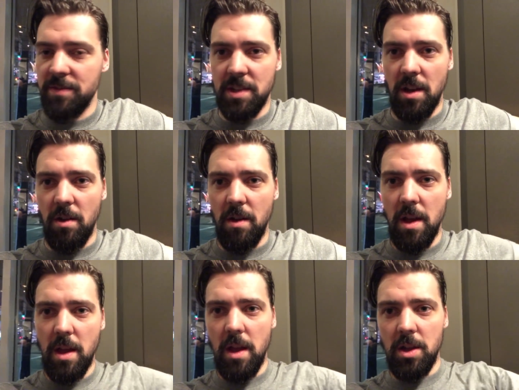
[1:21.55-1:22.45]
So
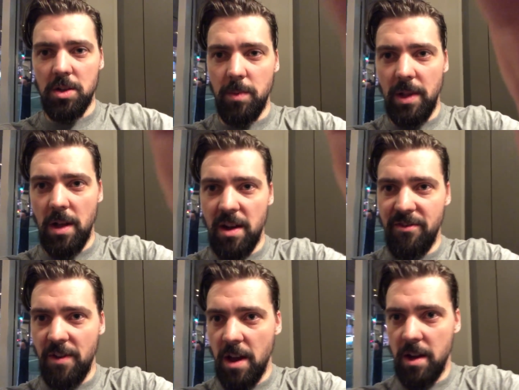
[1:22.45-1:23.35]
should be a lot of
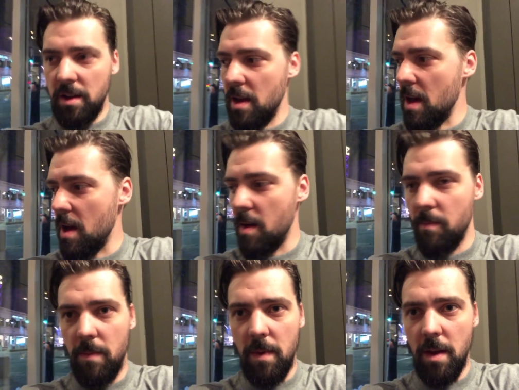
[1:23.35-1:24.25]
fun.
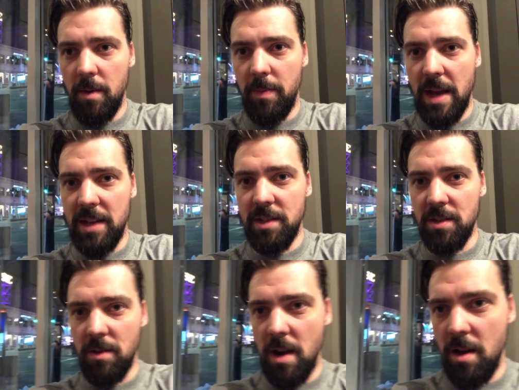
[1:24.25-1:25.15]
Um, I'm going to pass
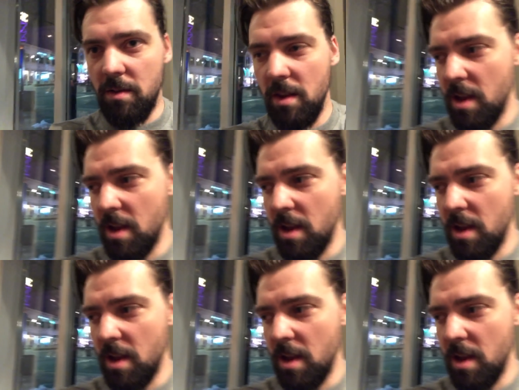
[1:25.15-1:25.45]
this around.